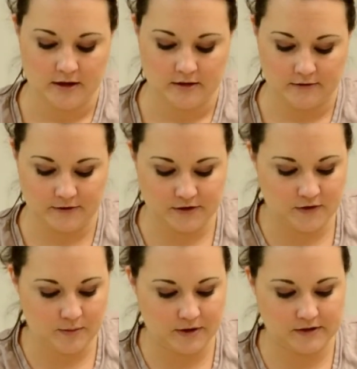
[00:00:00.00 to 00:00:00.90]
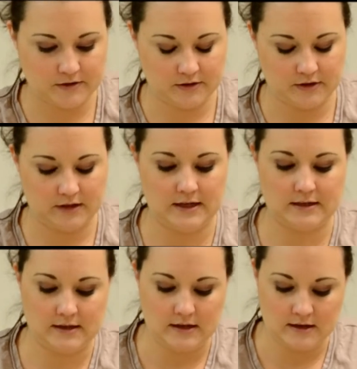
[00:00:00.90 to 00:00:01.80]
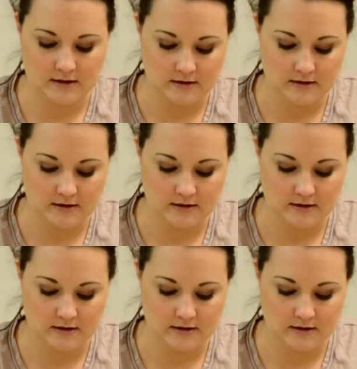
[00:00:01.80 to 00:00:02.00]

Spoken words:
The first few parts are a little easy.